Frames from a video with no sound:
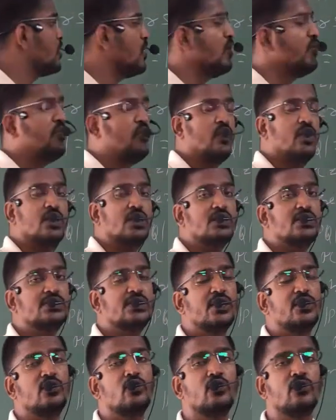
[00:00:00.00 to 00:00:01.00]
of
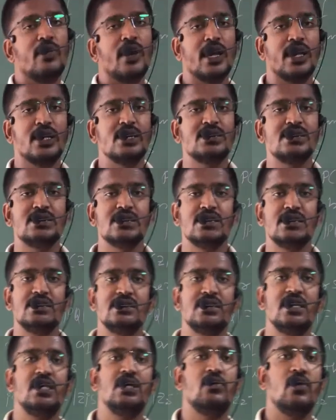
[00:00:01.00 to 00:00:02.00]
Z2
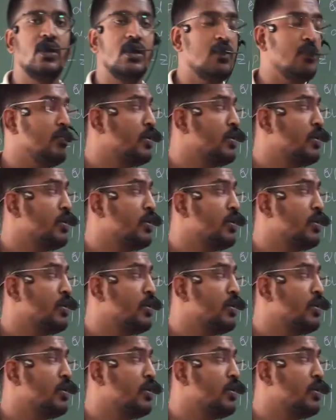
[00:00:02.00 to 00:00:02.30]
minus Z1,